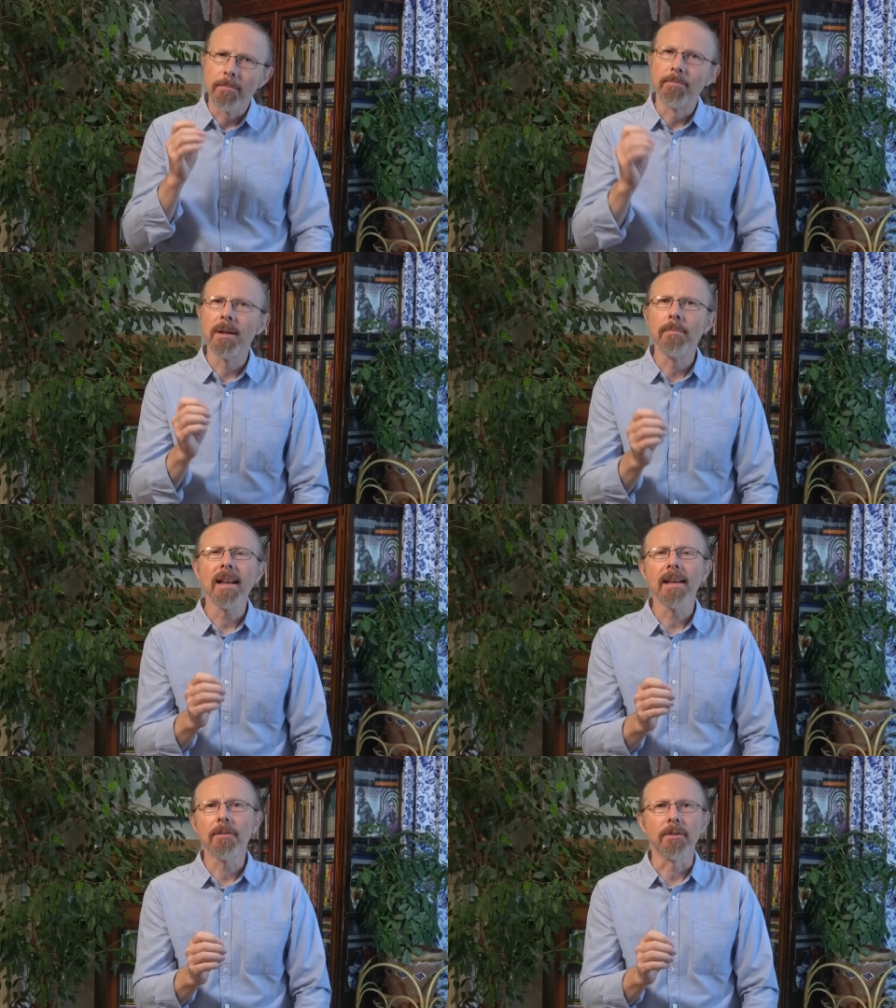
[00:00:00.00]
But in
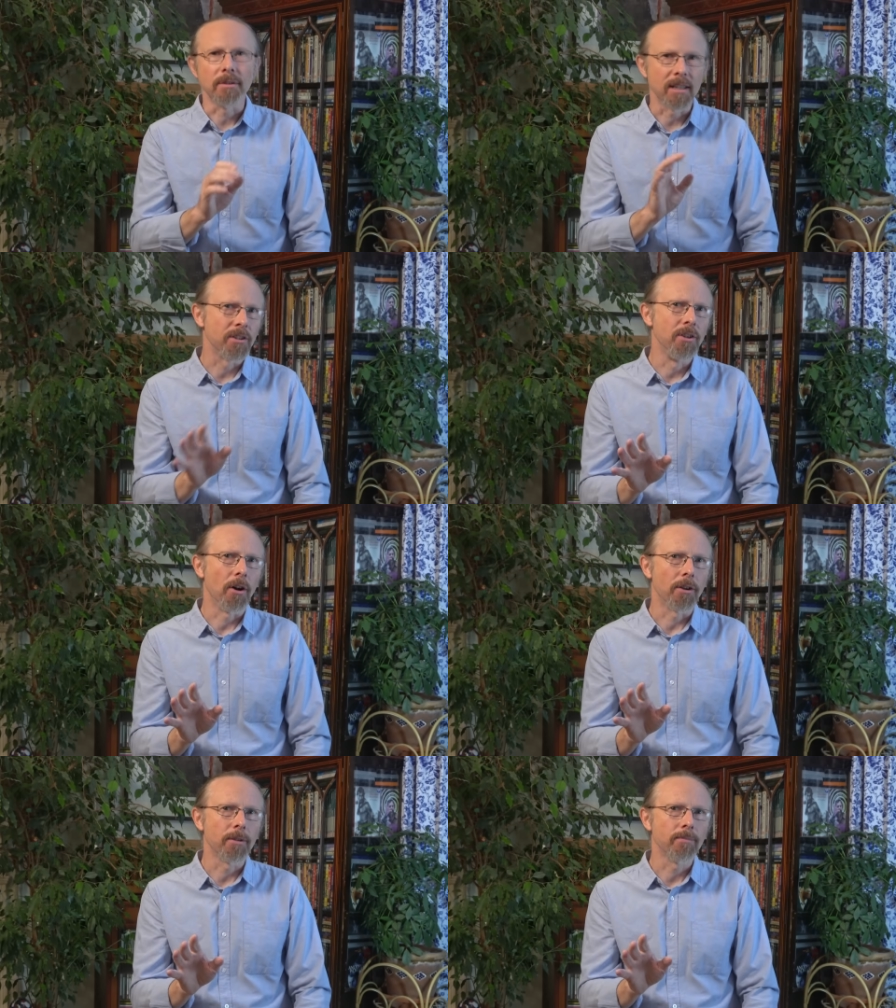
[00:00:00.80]
many others, it's
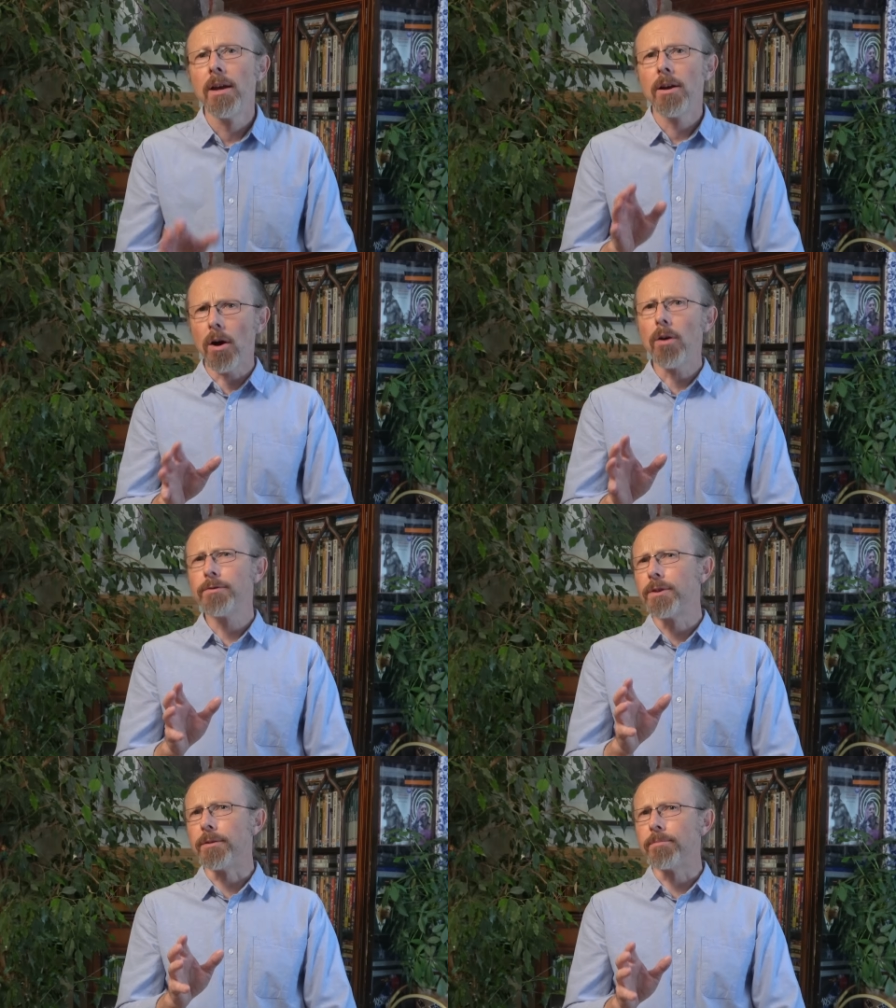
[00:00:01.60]
not.
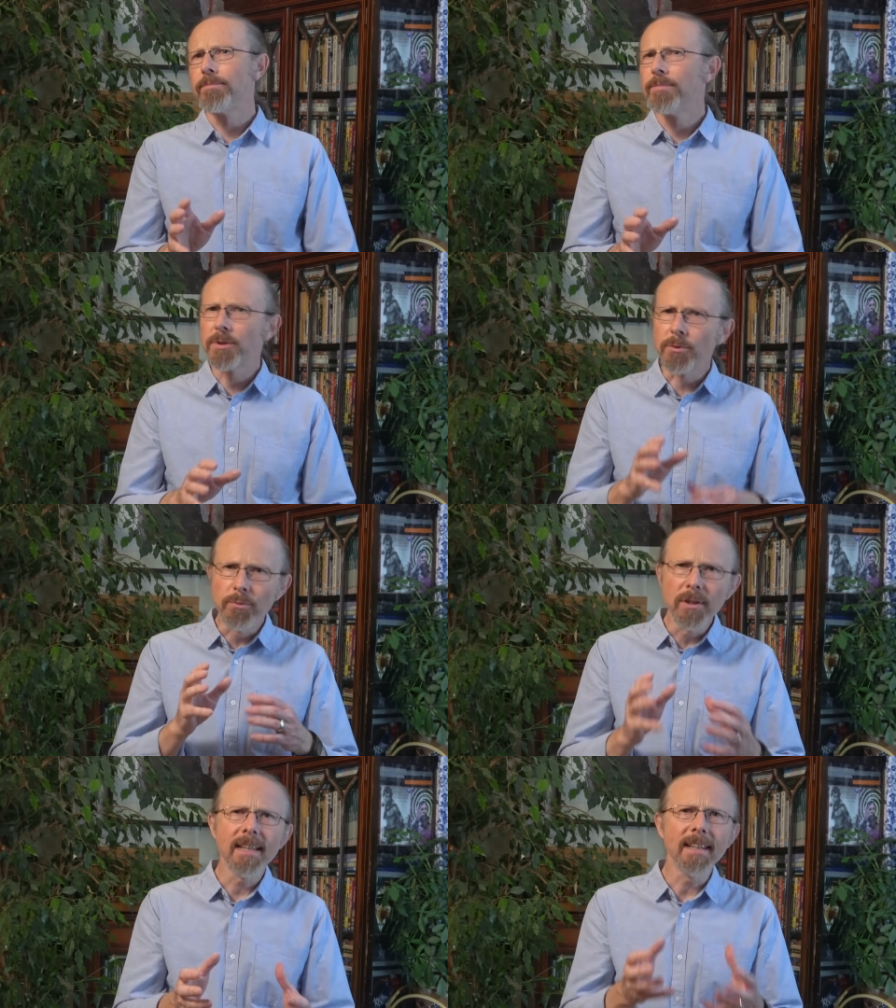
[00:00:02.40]
Often, to
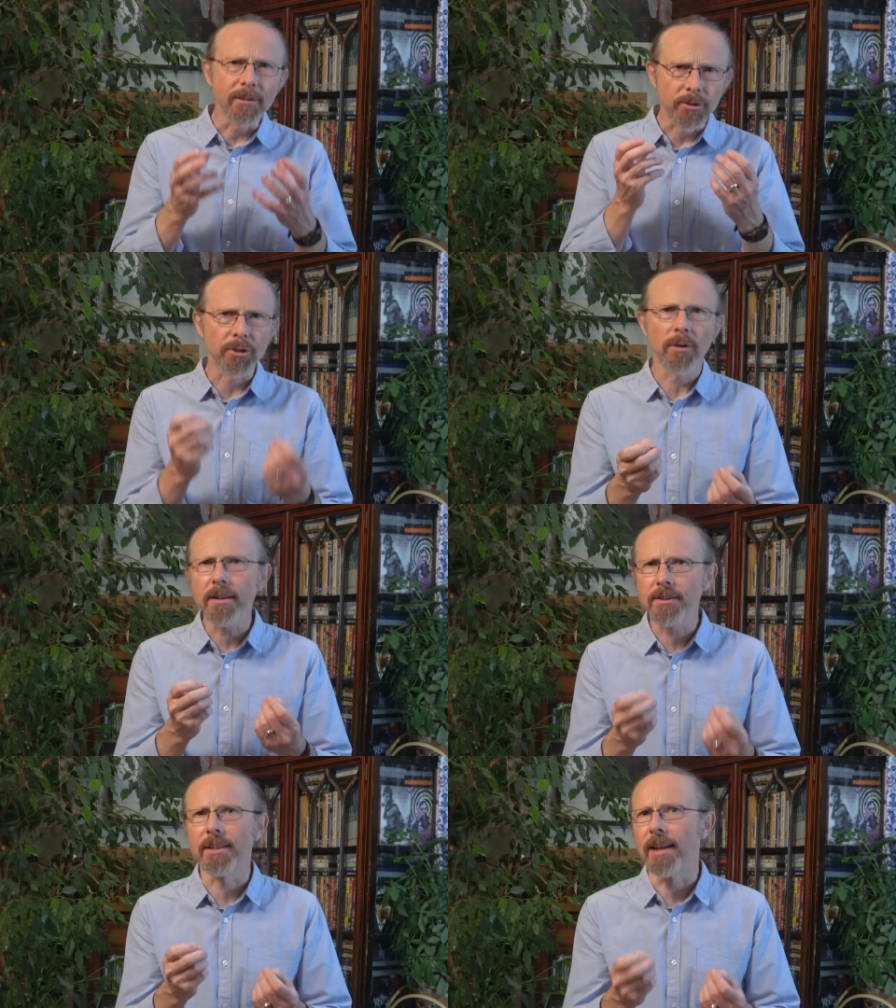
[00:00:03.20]
really
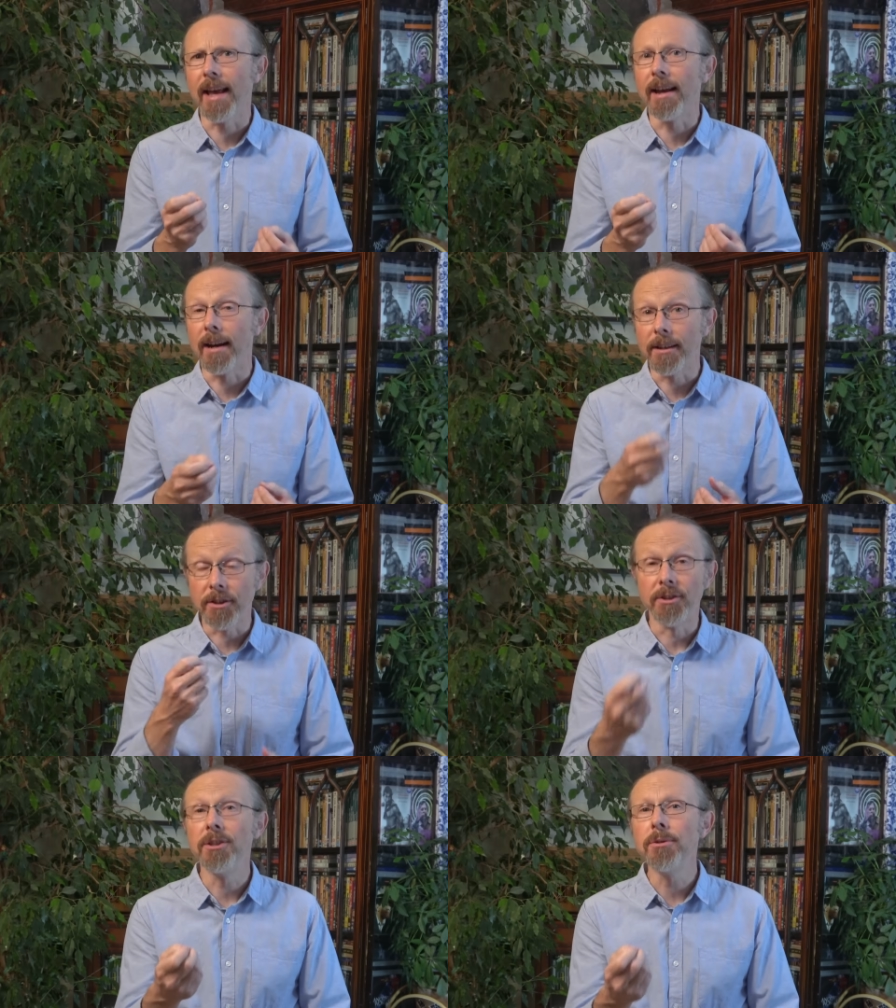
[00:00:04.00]
trust an AI
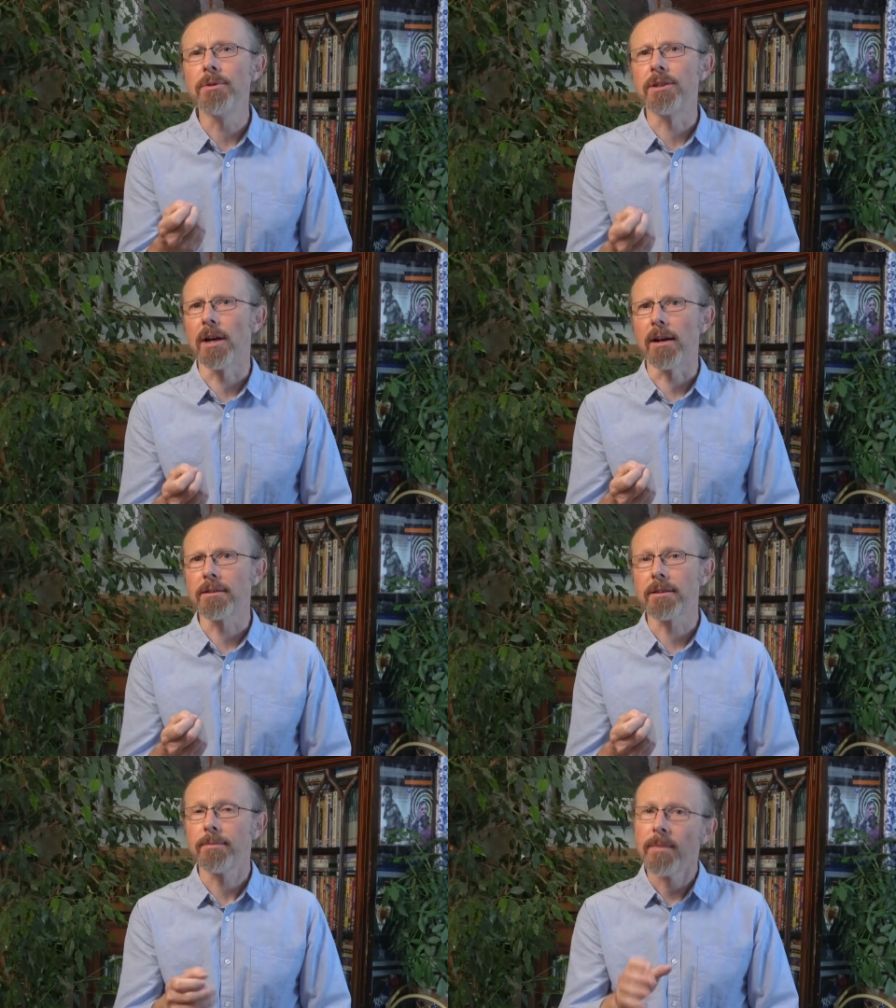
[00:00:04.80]
to do the
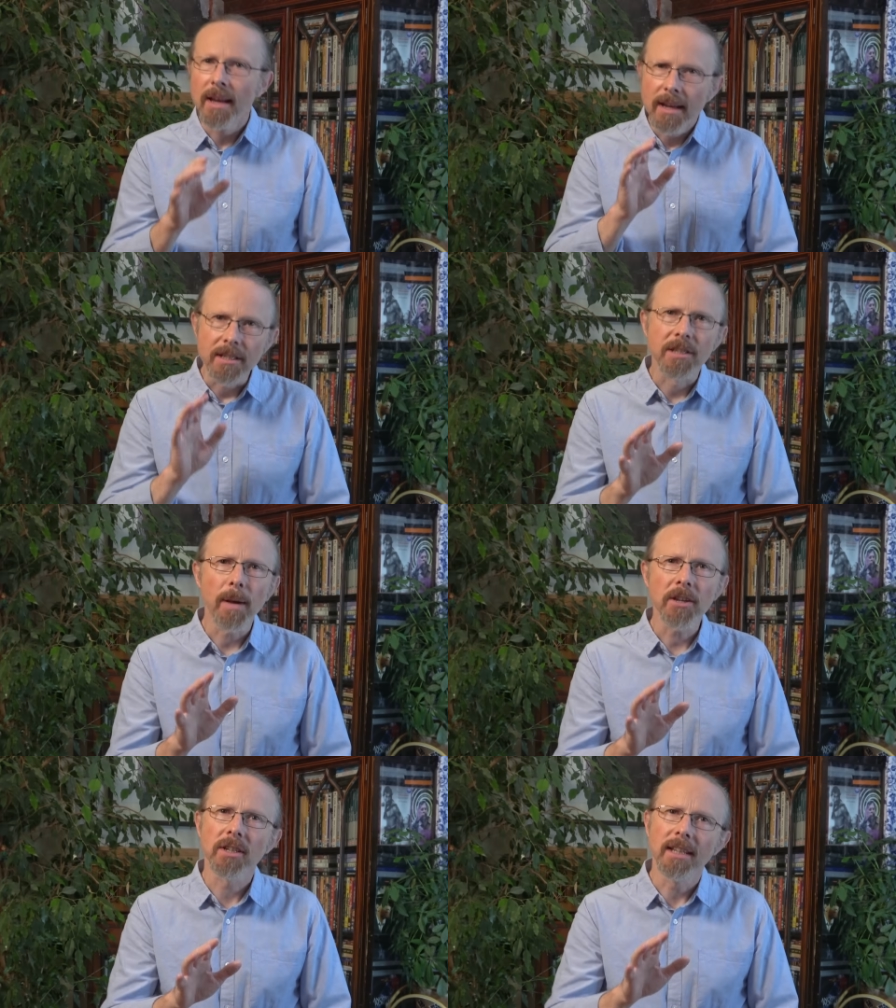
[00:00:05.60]
task,
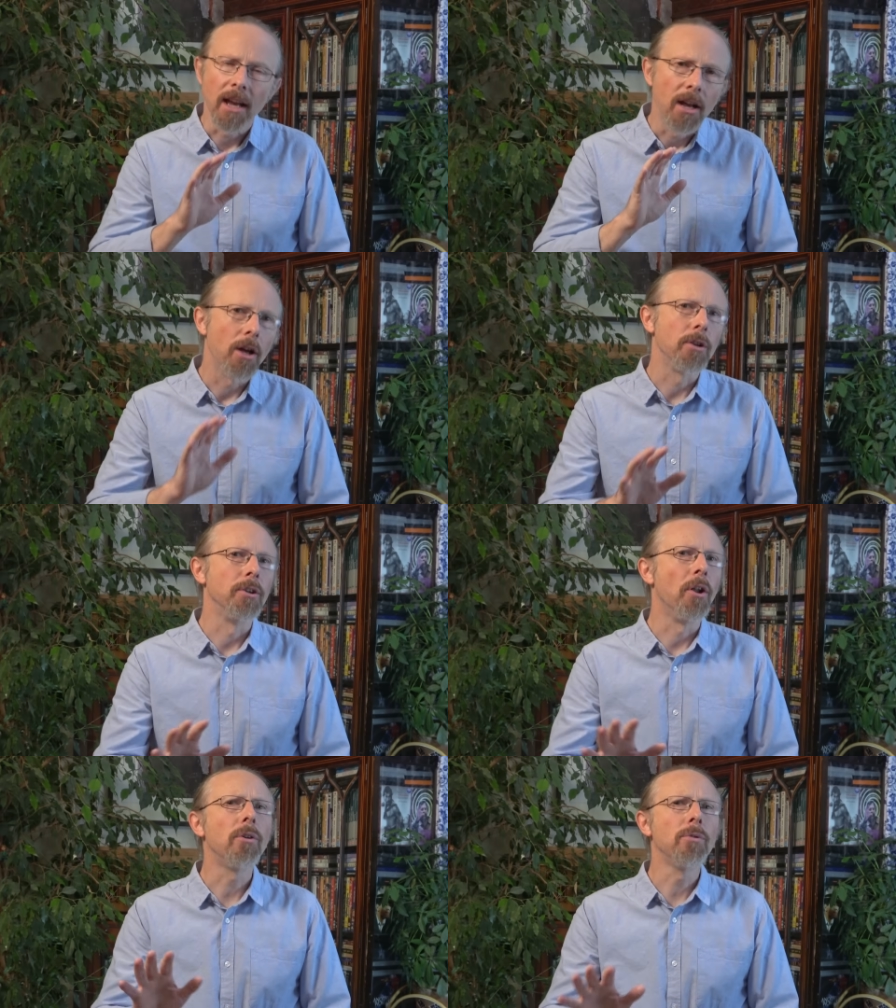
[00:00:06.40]
especially a
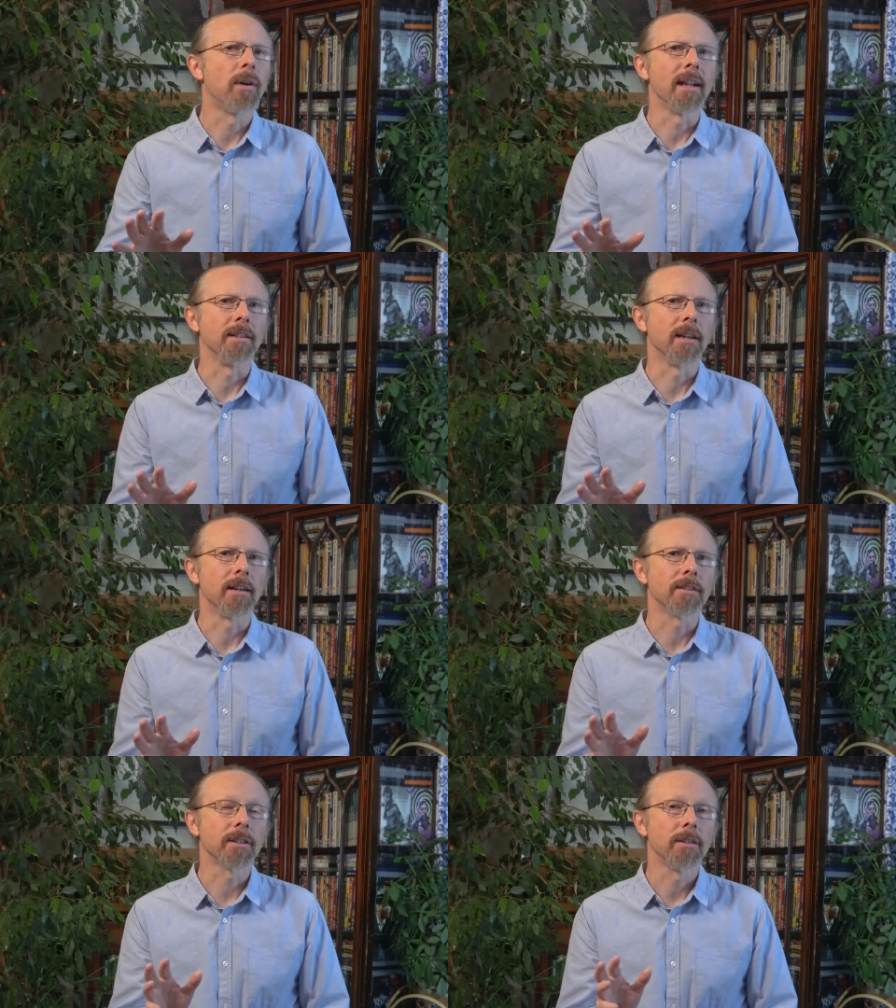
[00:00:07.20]
long running
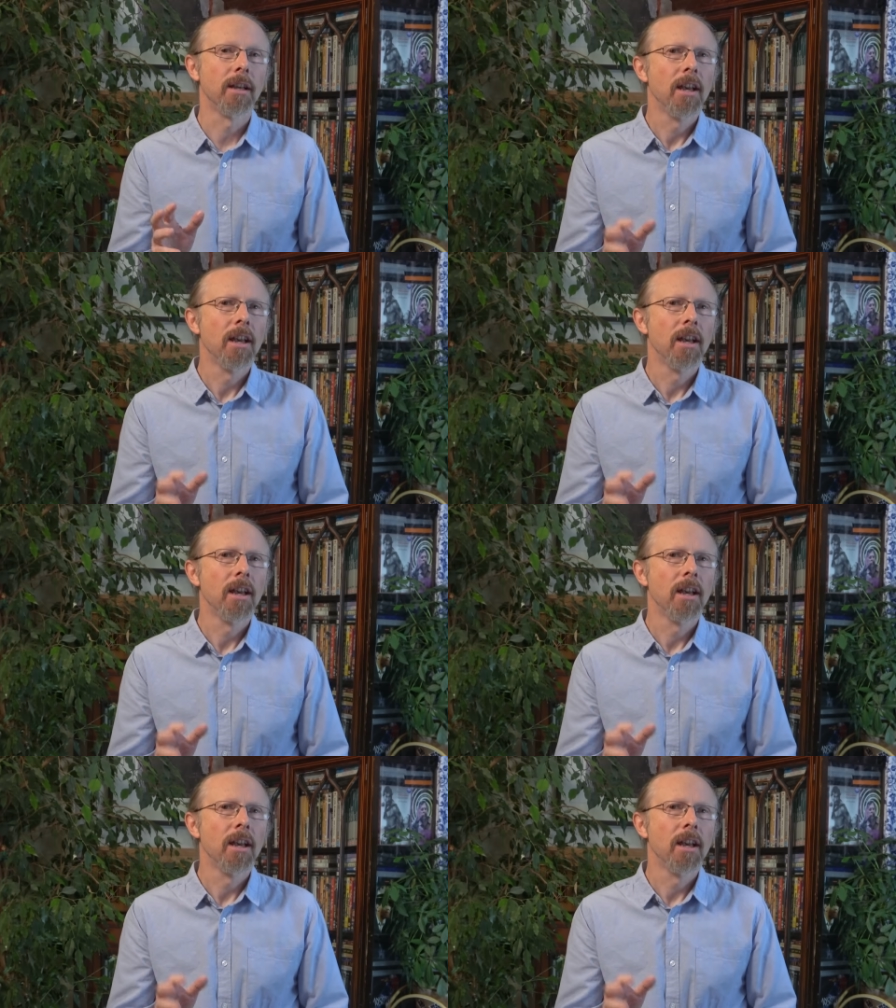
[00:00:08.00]
task,